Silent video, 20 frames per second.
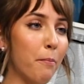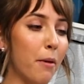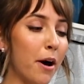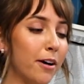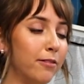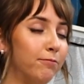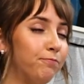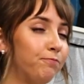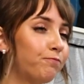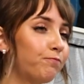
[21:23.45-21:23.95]

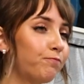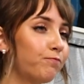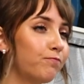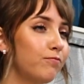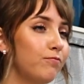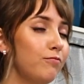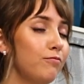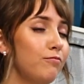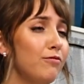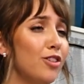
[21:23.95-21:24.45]
But
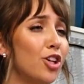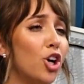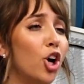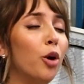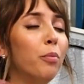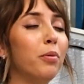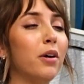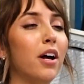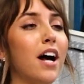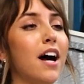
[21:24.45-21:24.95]

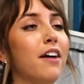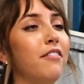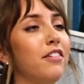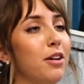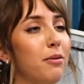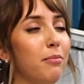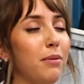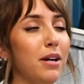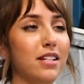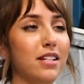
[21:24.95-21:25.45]
hope y'all have an